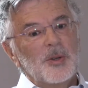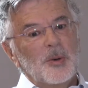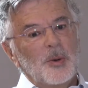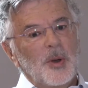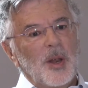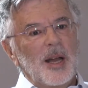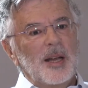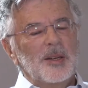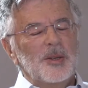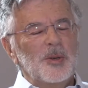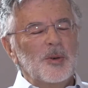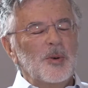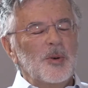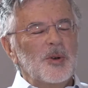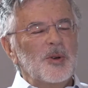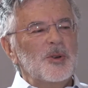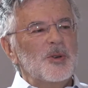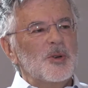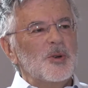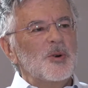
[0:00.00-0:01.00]
like to
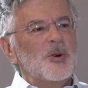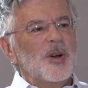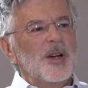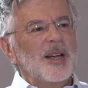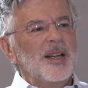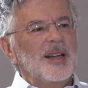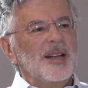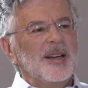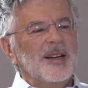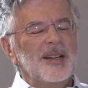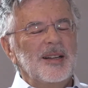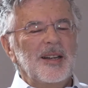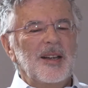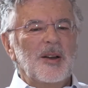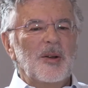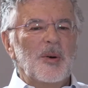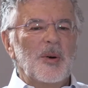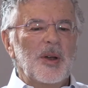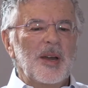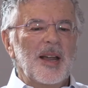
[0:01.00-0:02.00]
enjoy,
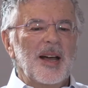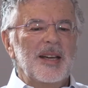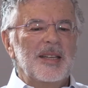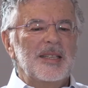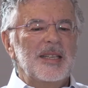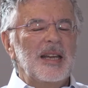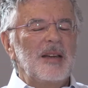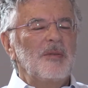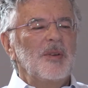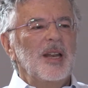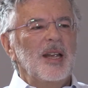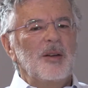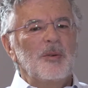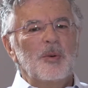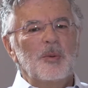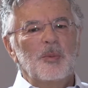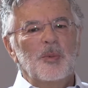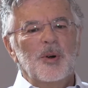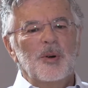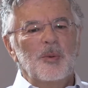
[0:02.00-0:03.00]
a nice evening
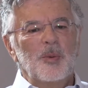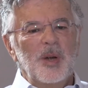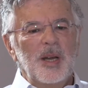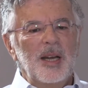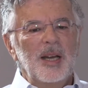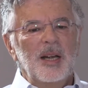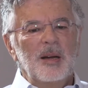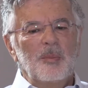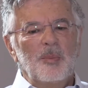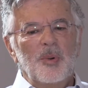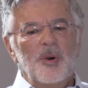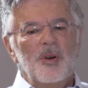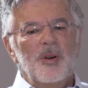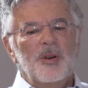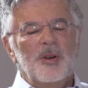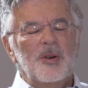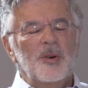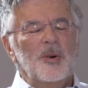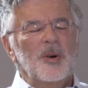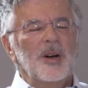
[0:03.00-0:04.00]
when we're reading a
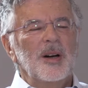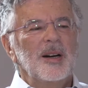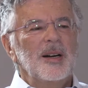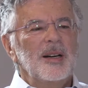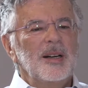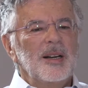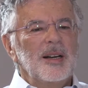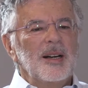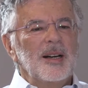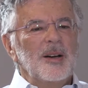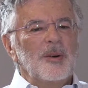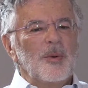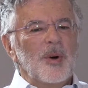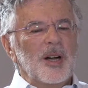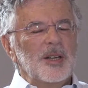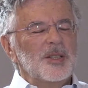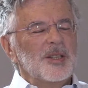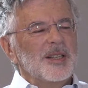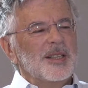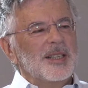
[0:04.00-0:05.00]
book or
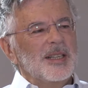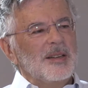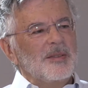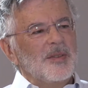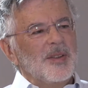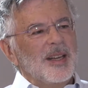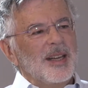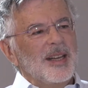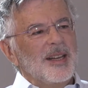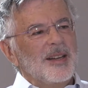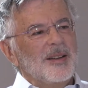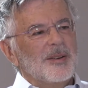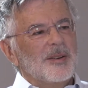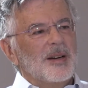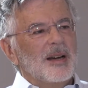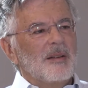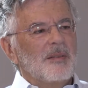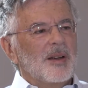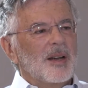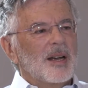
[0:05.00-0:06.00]
watching TV or
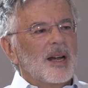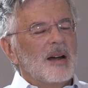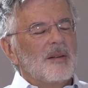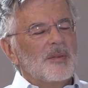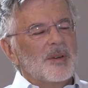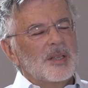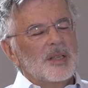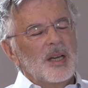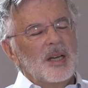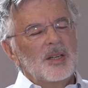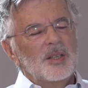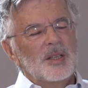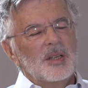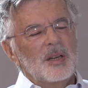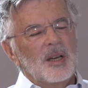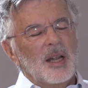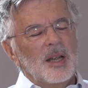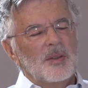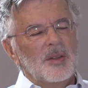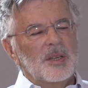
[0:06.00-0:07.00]
having a
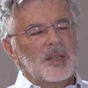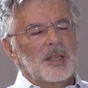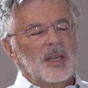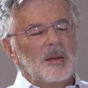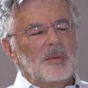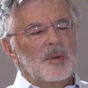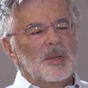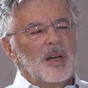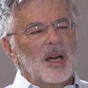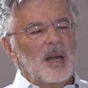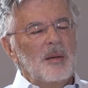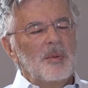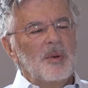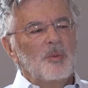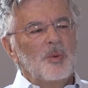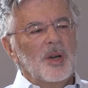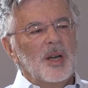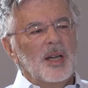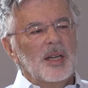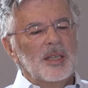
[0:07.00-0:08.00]
conversation at the same time,
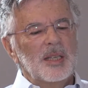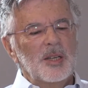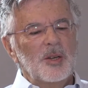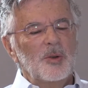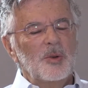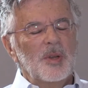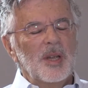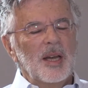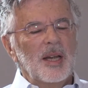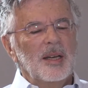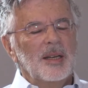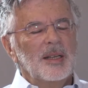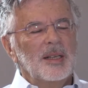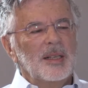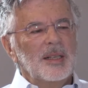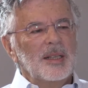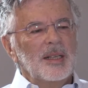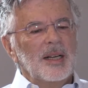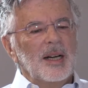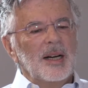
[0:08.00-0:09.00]
and we like to do that
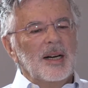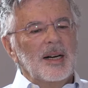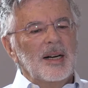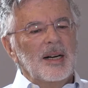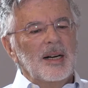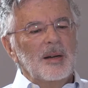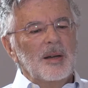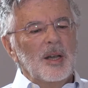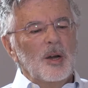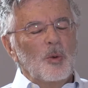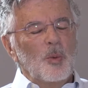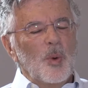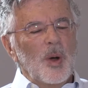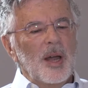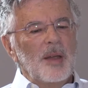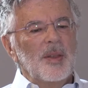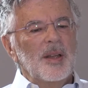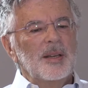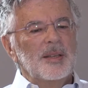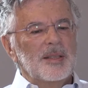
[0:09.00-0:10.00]
in a
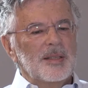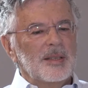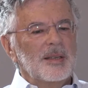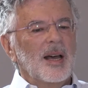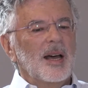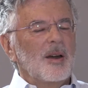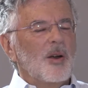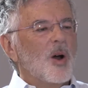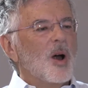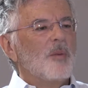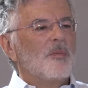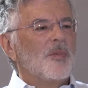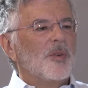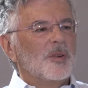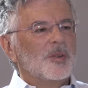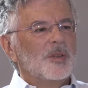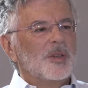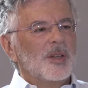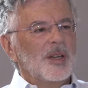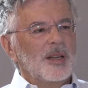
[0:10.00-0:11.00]
way that's not
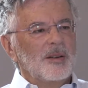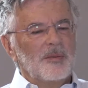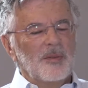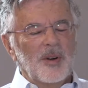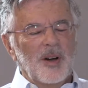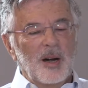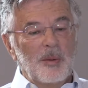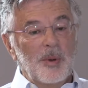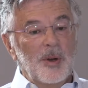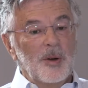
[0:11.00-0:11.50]
harmful to the environment